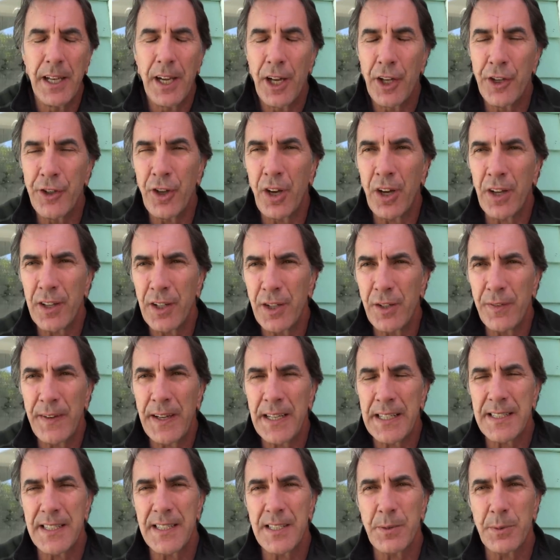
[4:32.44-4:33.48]
a dog that you've
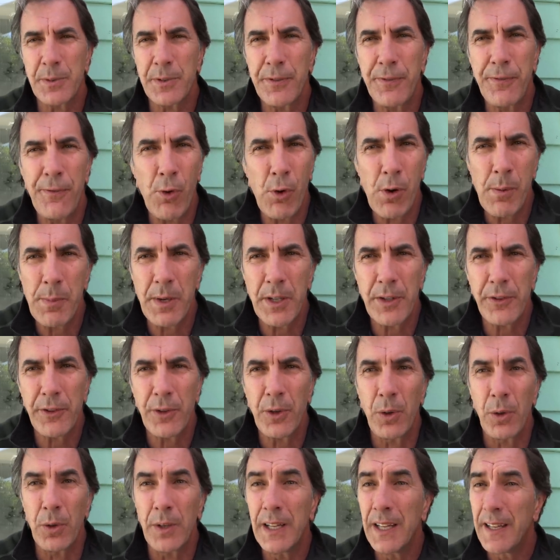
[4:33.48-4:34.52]
had since it was 4 months
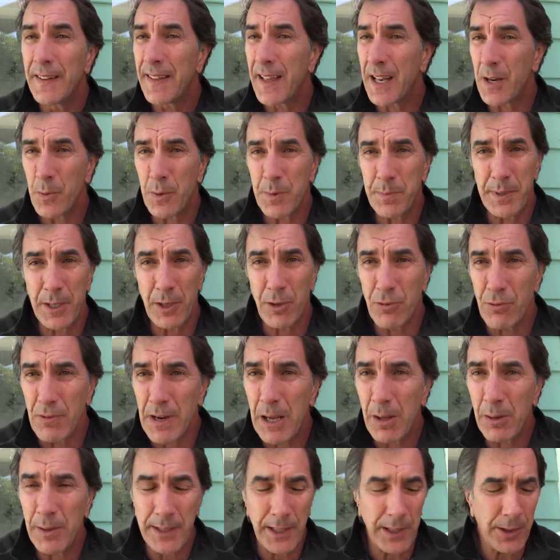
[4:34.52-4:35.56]
old, that it would be
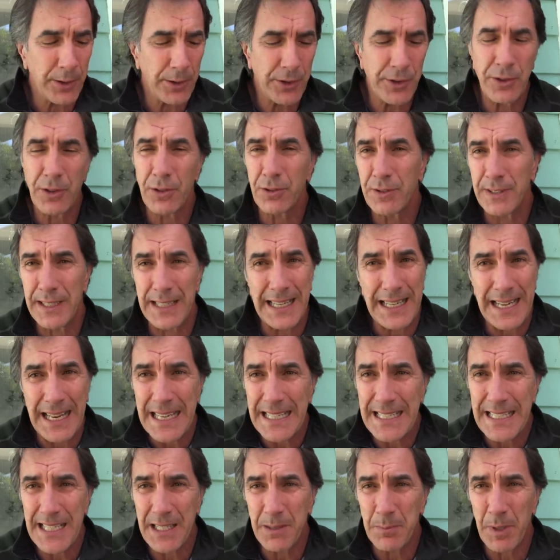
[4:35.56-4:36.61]
growling at your children at
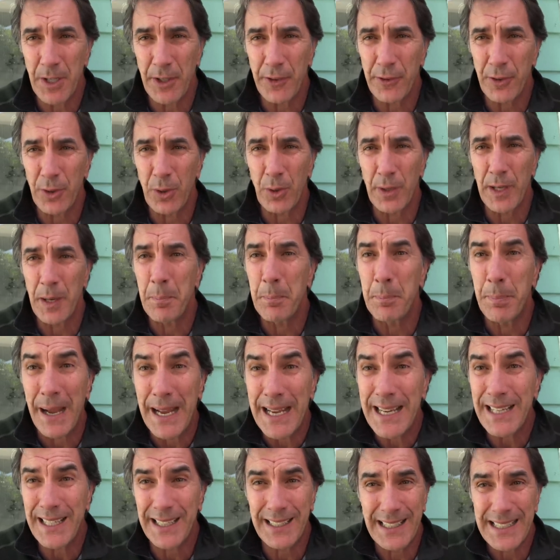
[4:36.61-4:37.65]
18 months old and
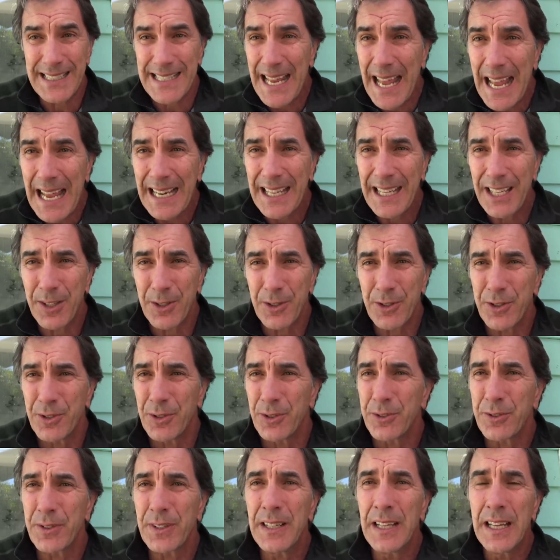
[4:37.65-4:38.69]
biting and attacking your
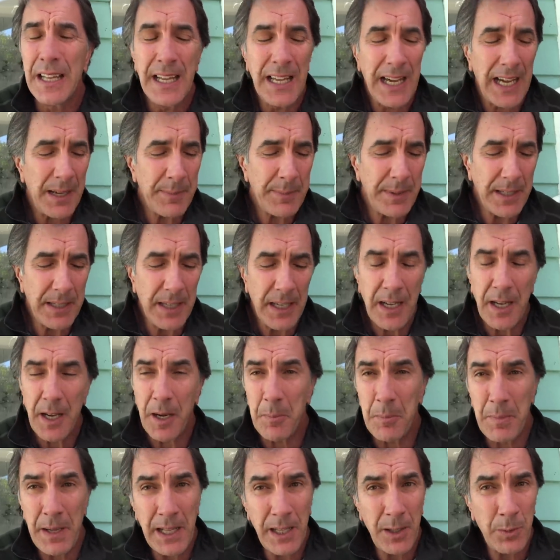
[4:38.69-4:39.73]
children. I mean,
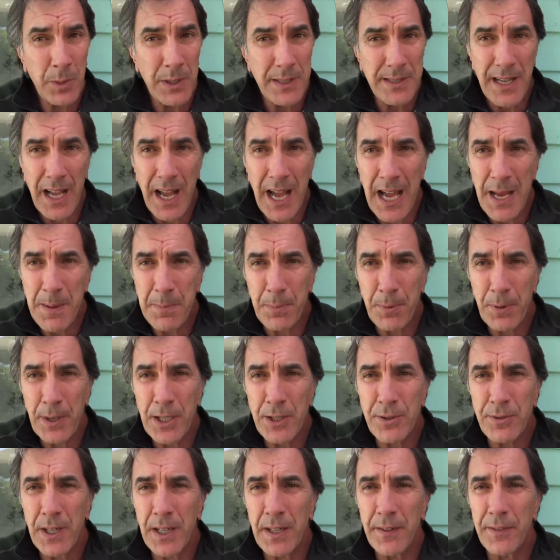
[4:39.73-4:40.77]
a Malinois is a high
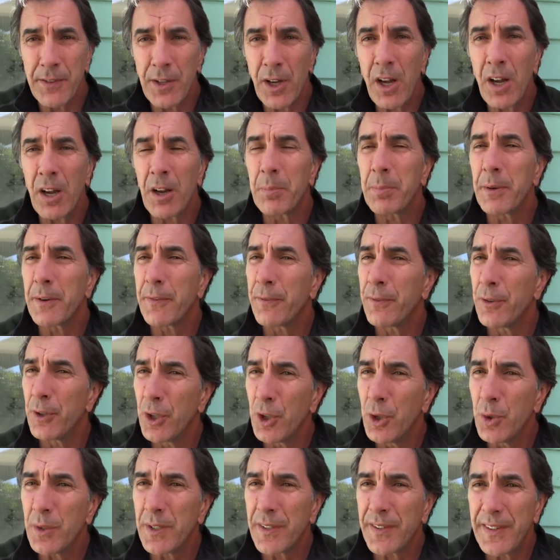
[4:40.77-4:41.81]
prey drive dog, but for
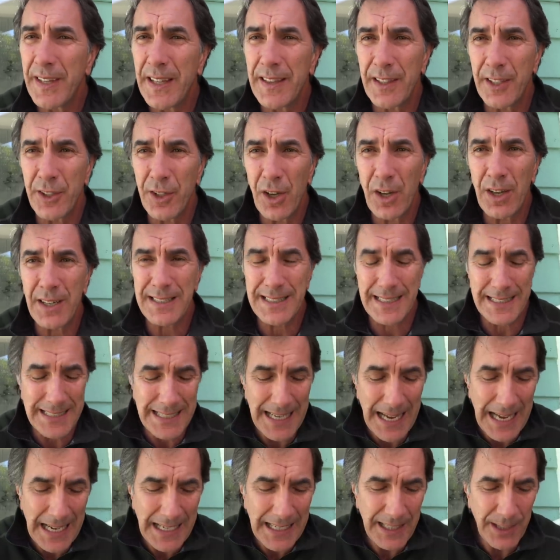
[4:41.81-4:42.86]
you to say the dog is
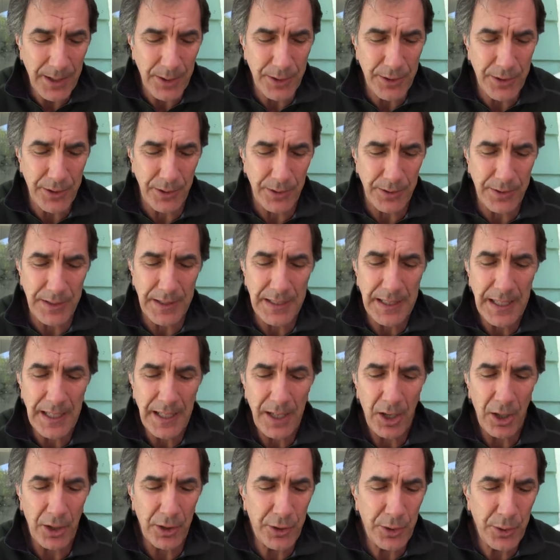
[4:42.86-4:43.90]
attacking your children
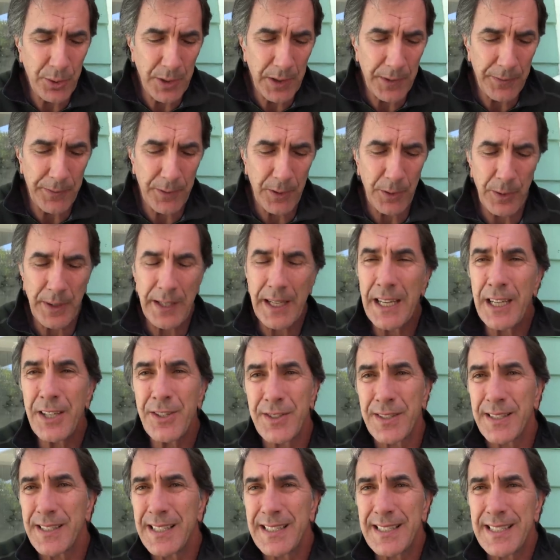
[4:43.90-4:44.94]
on 2 different
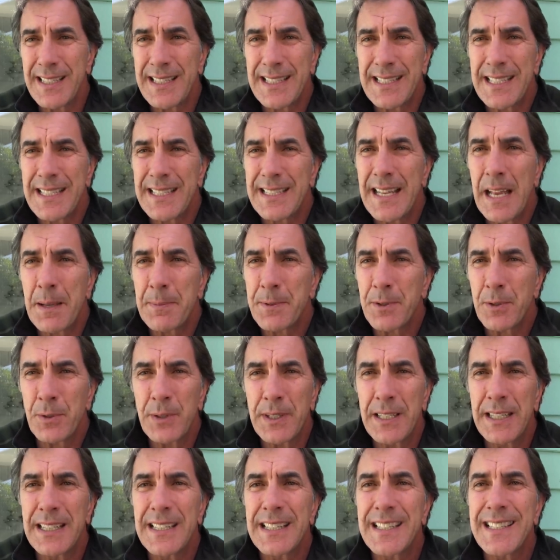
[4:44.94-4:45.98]
occasions, it's
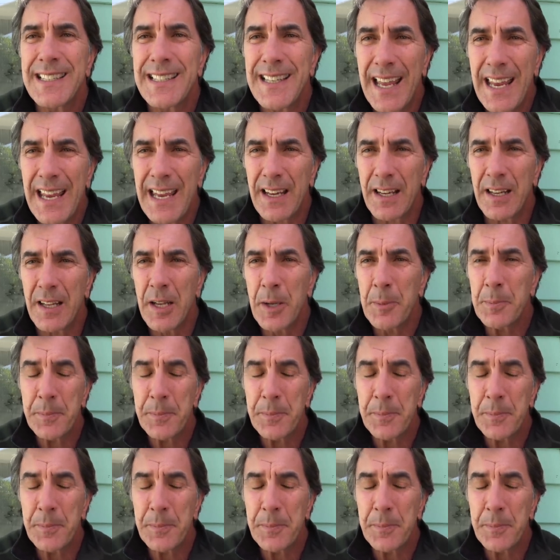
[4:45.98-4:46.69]
absolutely insane.